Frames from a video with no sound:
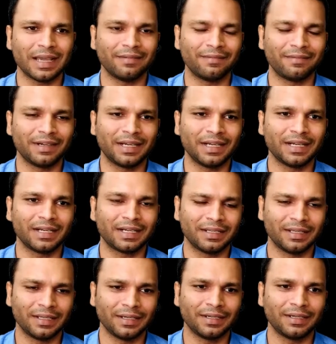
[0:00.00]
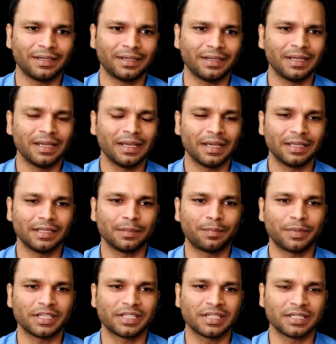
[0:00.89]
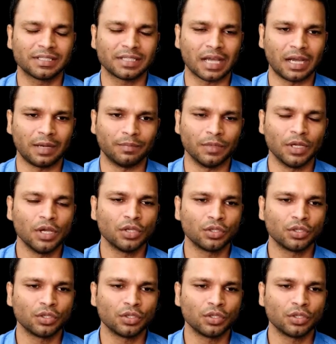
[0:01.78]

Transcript: evident here in the patient's arm.